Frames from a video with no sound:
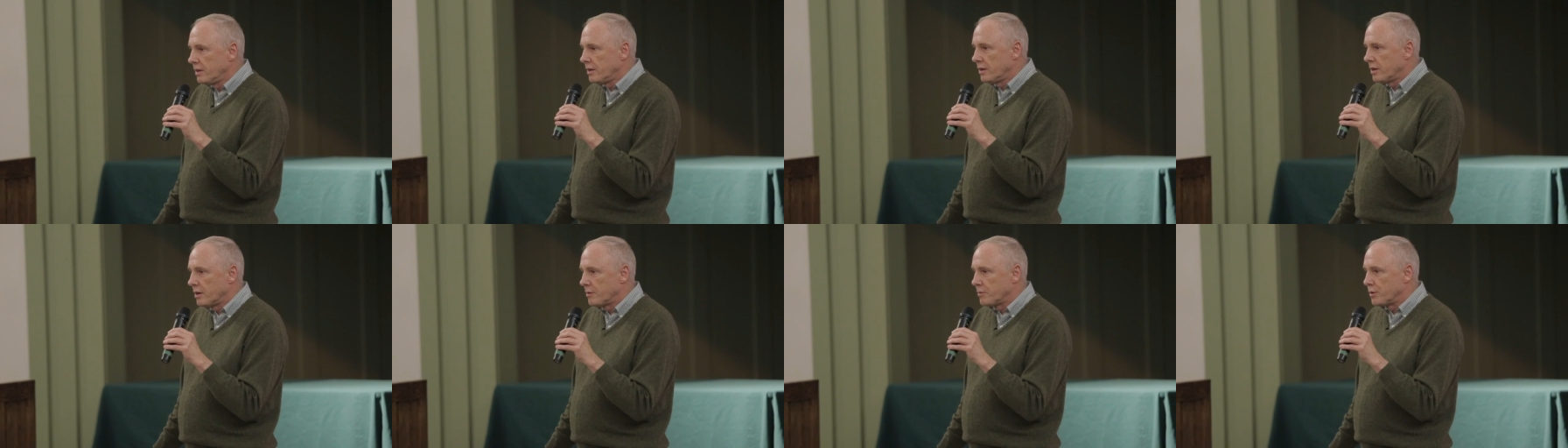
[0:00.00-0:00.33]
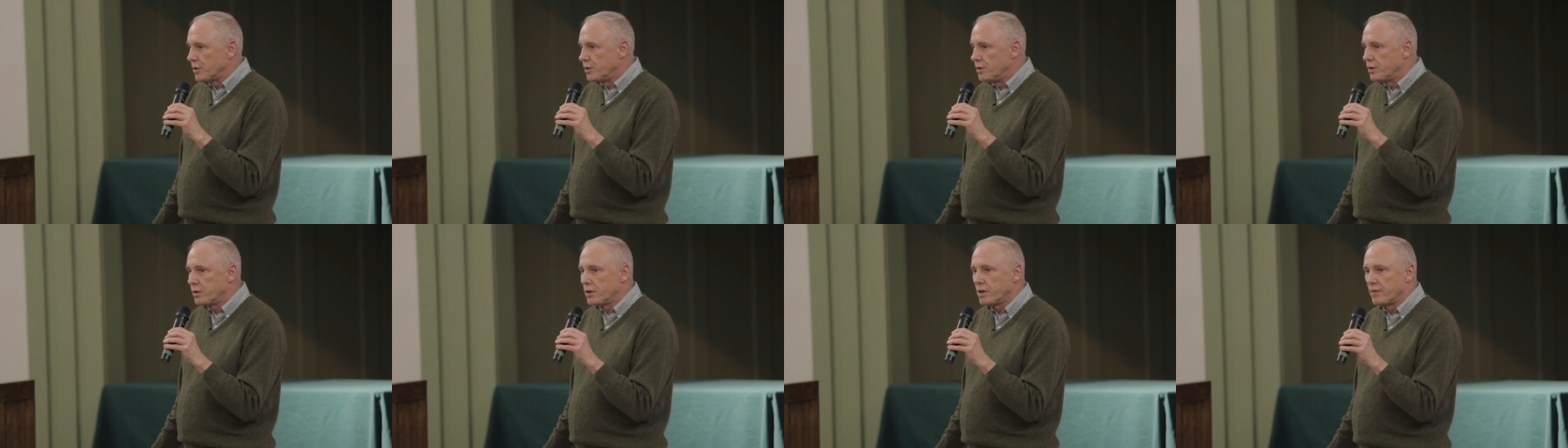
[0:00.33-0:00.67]
um,
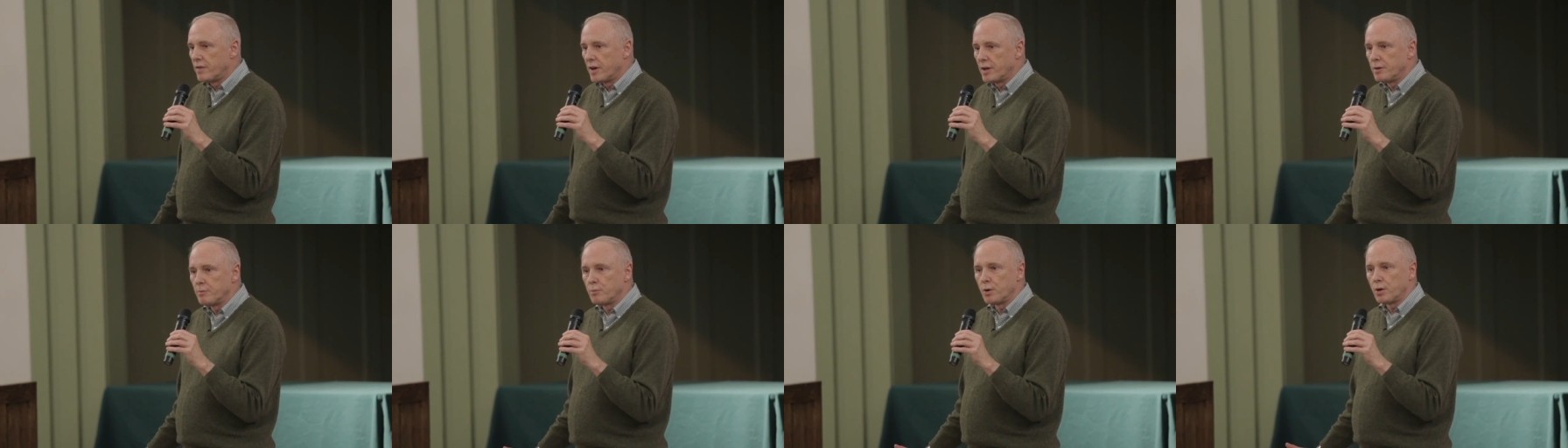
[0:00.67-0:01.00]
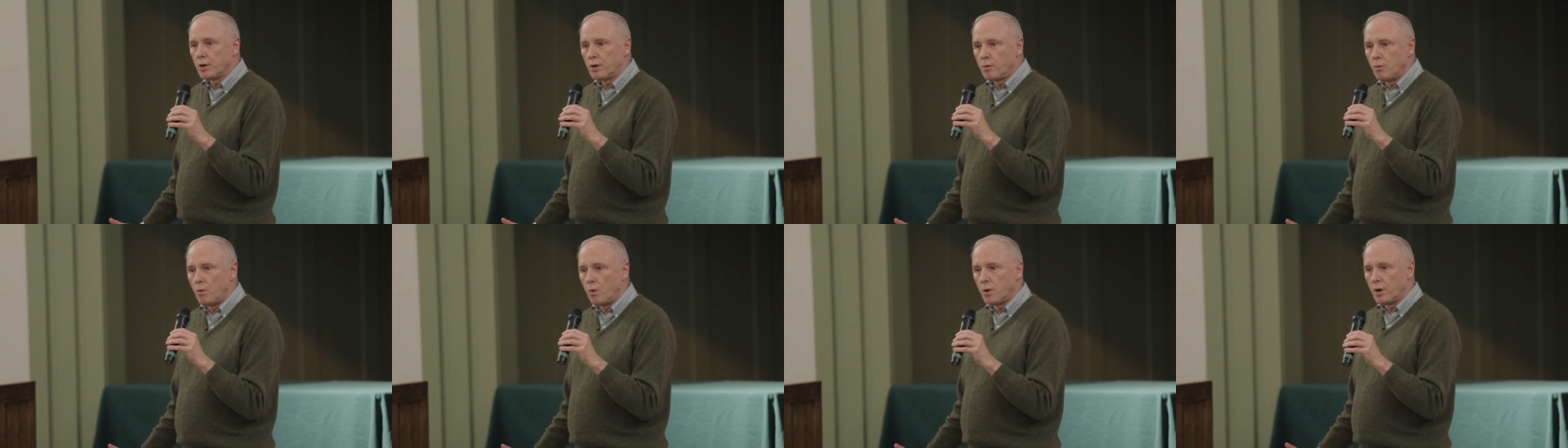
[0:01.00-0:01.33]
the Duke of
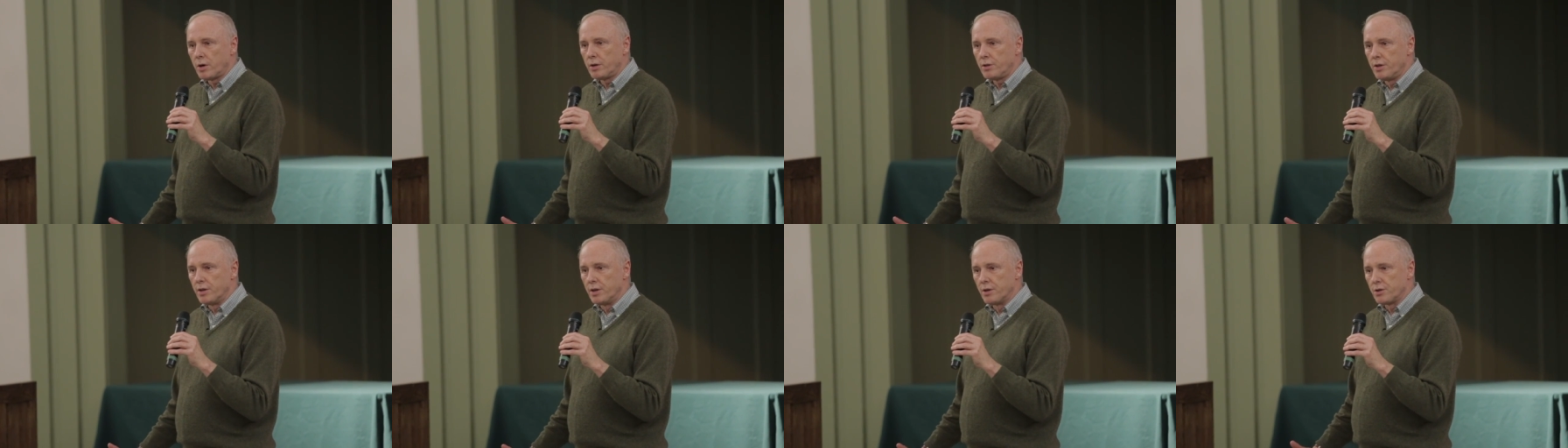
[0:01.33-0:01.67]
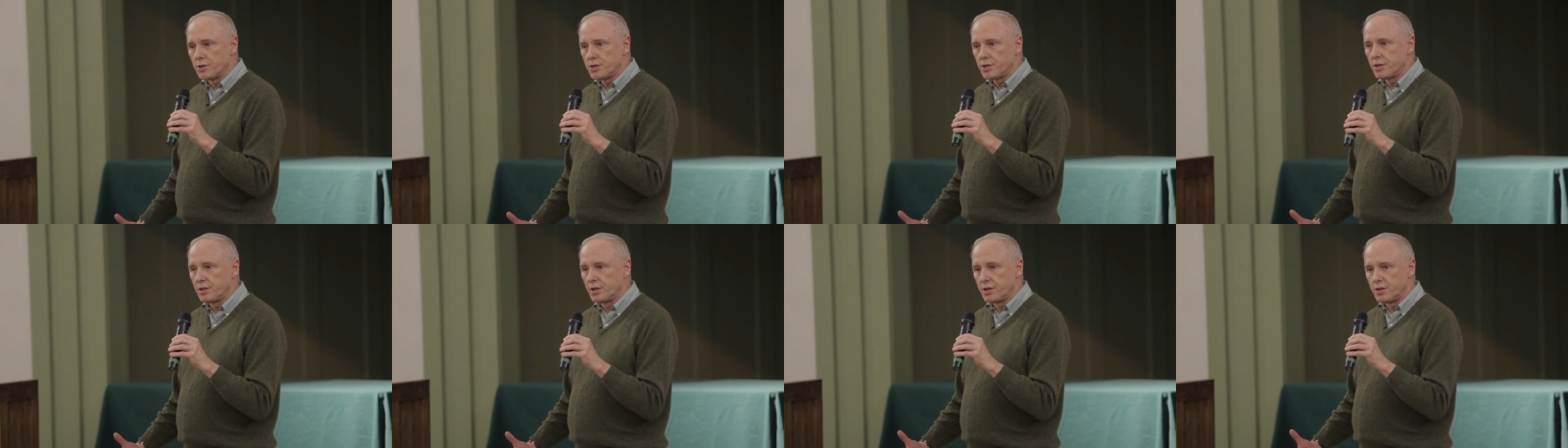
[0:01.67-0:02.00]
Edinburgh Award, the
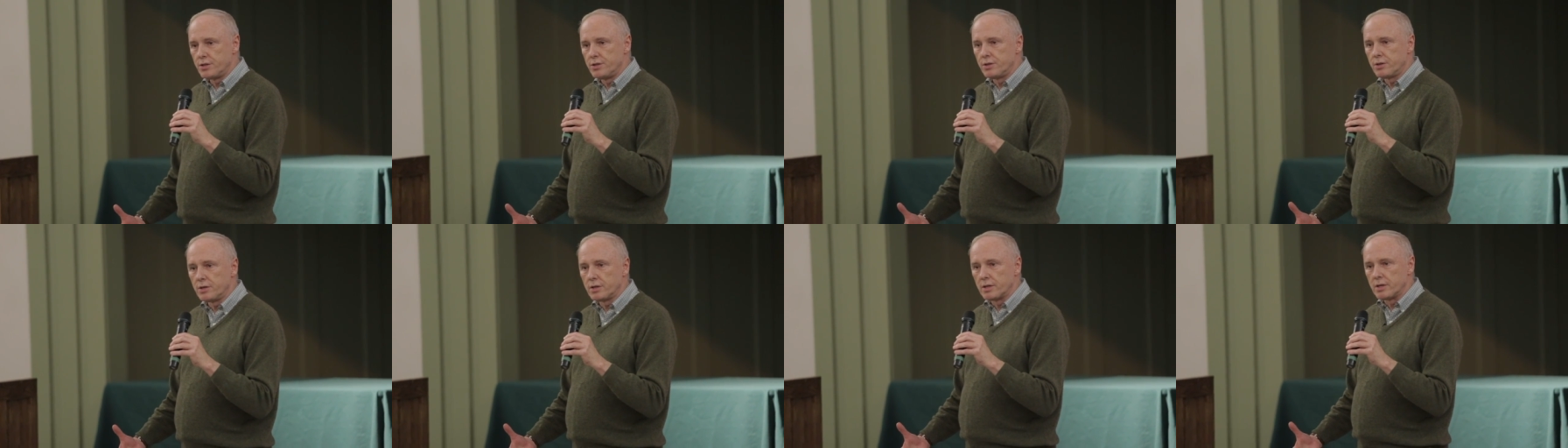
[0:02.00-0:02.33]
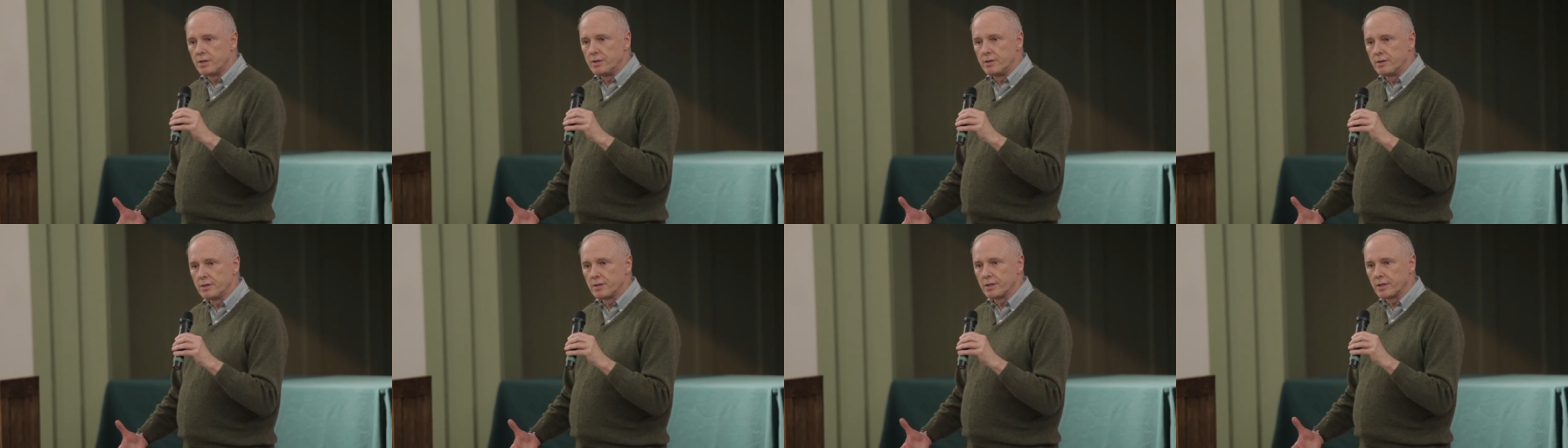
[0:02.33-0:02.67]
notion that you
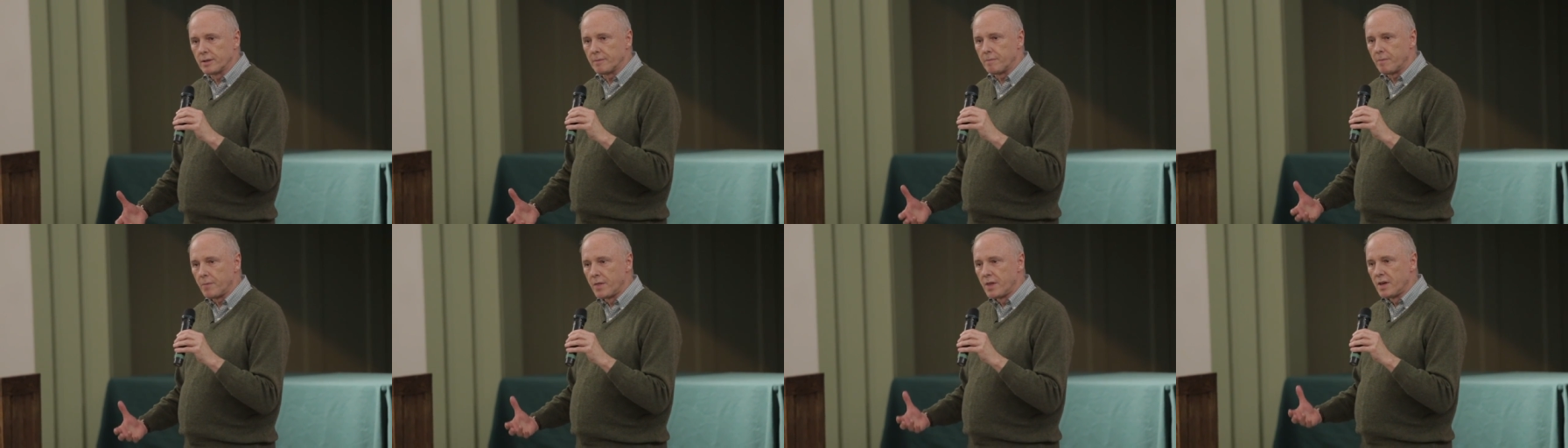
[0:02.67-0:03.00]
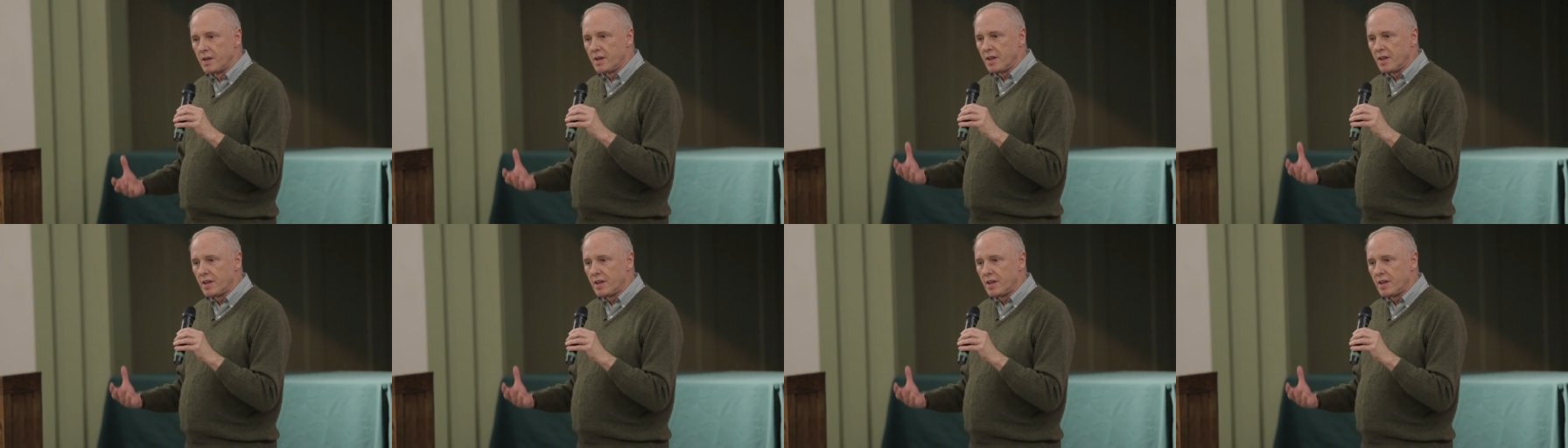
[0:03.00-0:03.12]
could um,